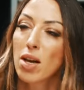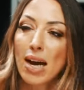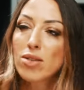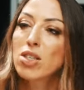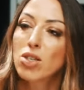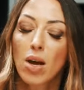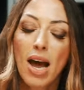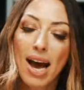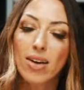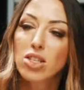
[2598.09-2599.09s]
how
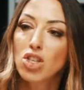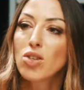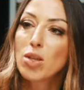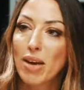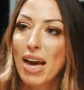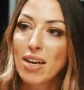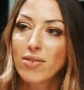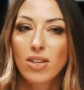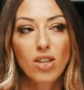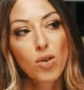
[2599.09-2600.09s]
to do the
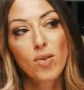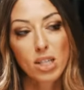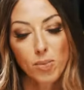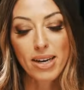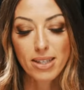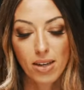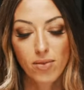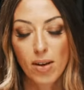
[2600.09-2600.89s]
behaviour that you're expecting of